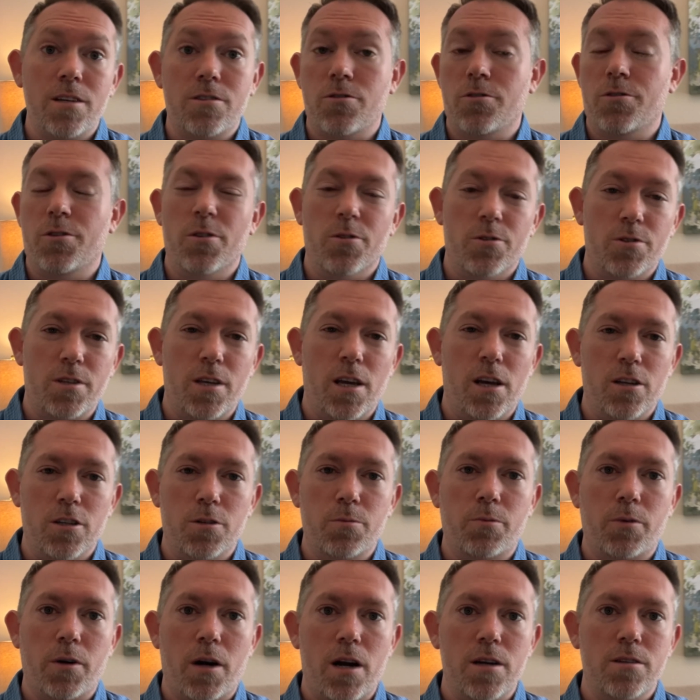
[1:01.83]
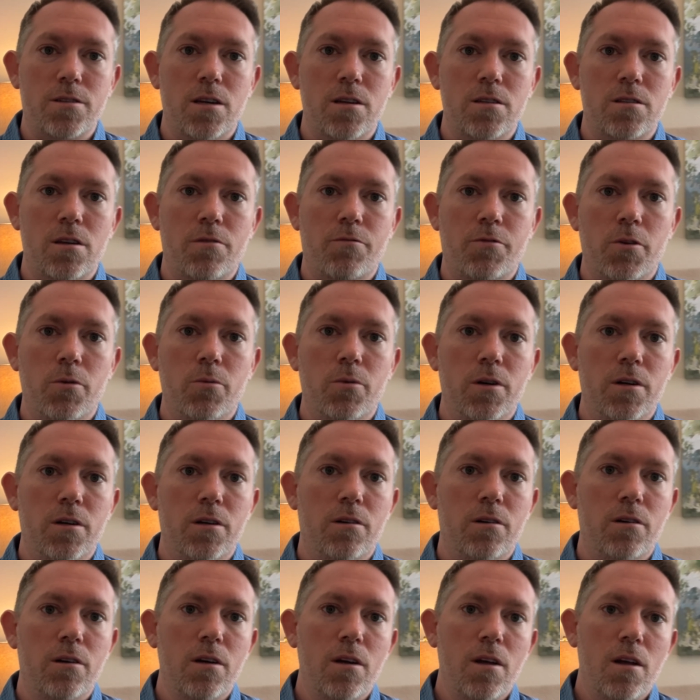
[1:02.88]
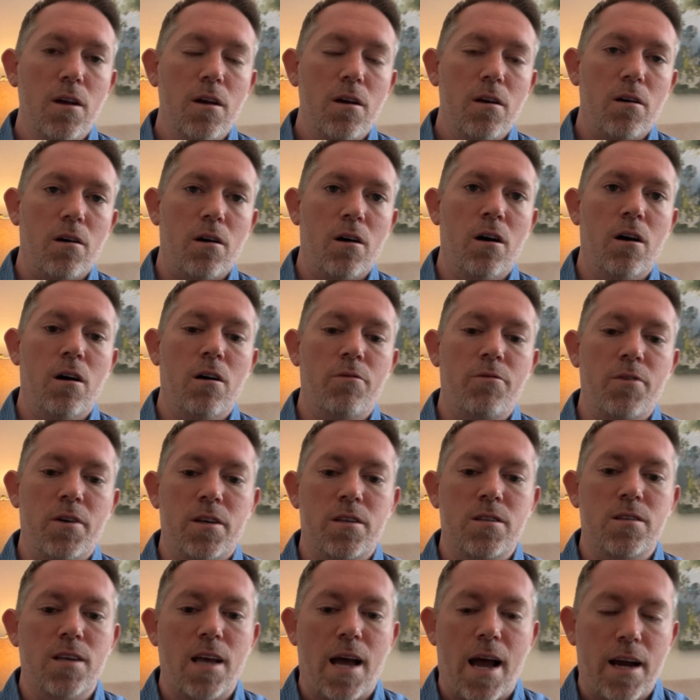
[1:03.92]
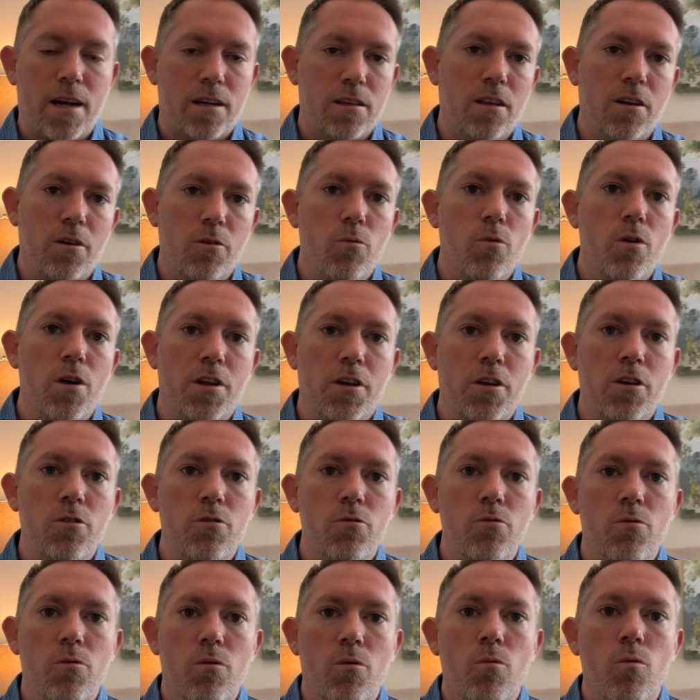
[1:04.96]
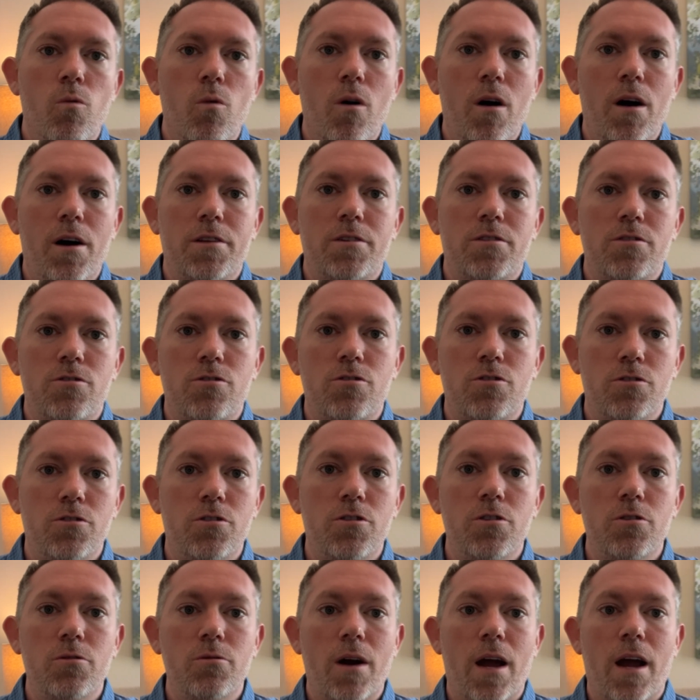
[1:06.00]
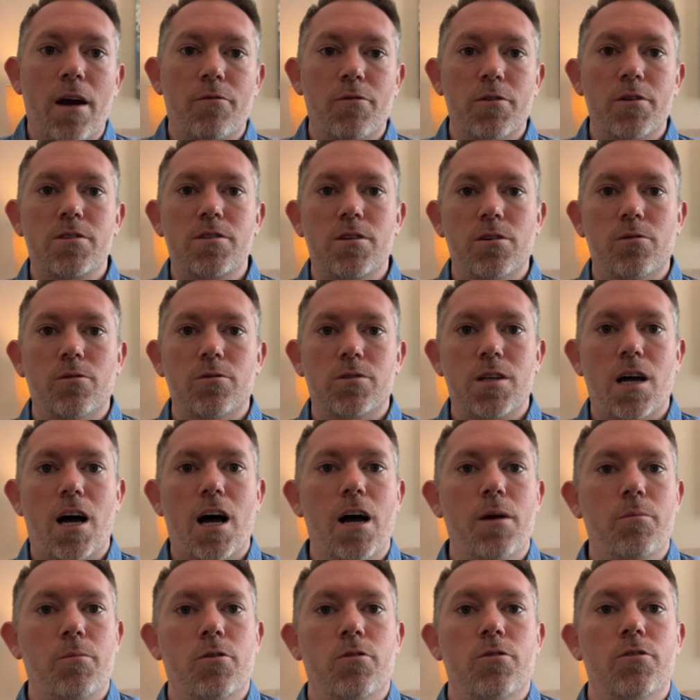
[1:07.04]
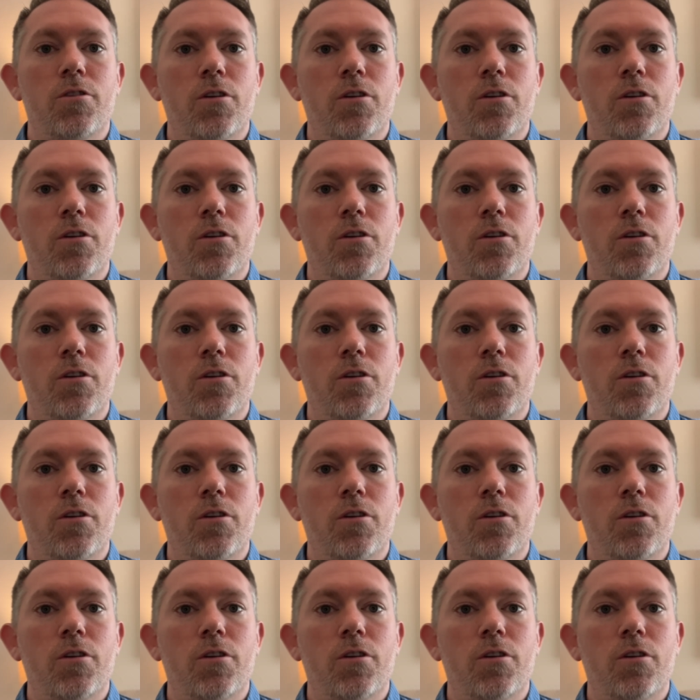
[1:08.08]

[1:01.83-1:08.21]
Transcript: or your sales process, if you will, of exactly what you want to do every single time you're in the